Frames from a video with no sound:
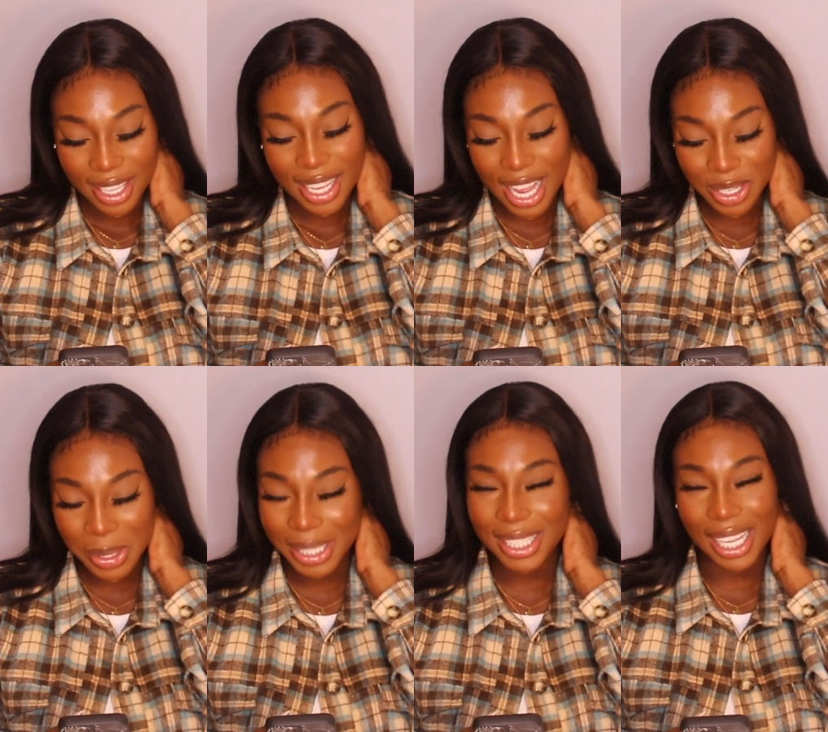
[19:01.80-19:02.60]
can
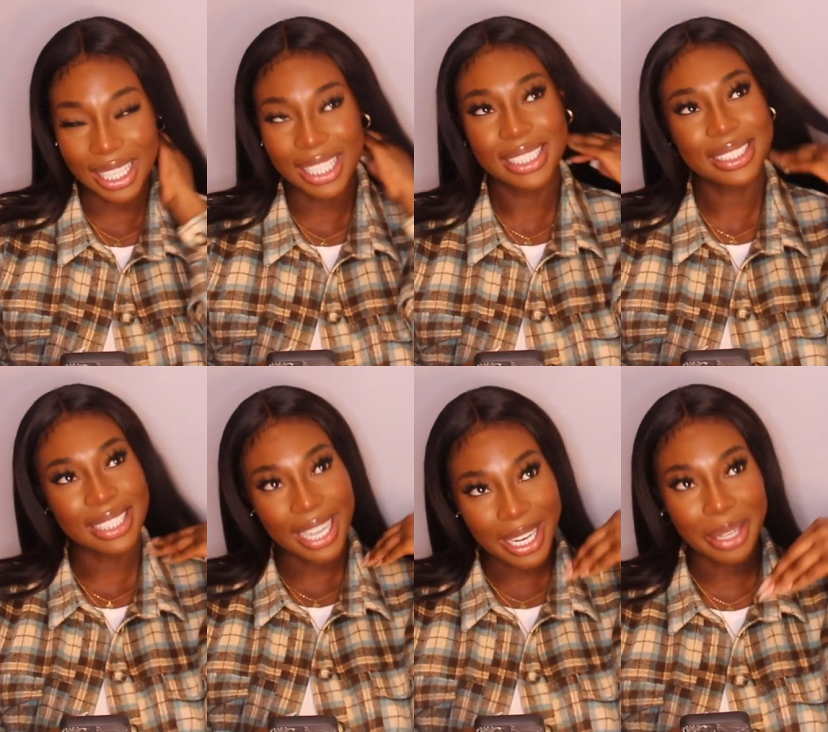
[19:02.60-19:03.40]
you say his
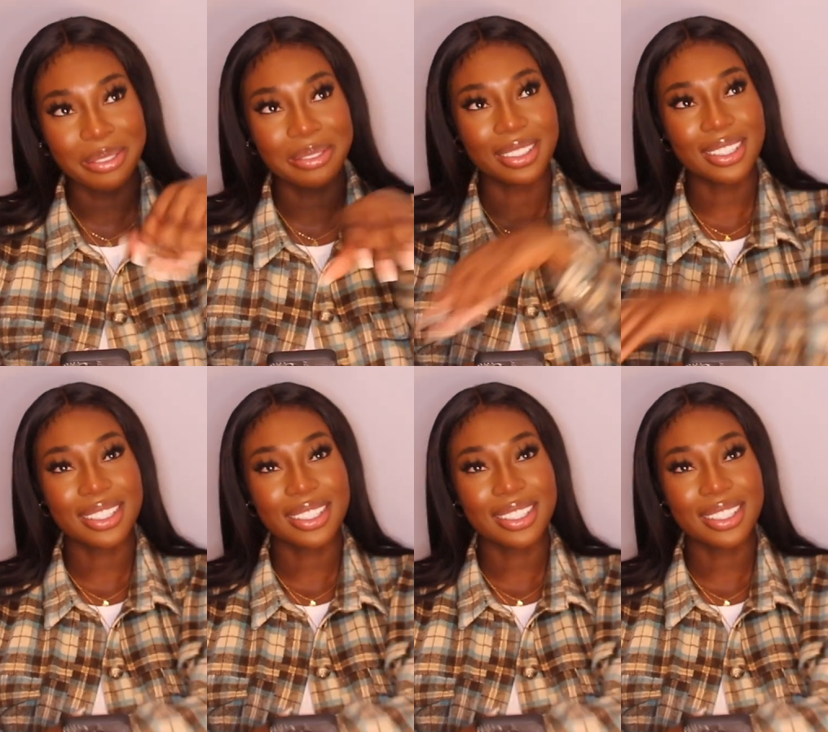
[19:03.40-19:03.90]
name?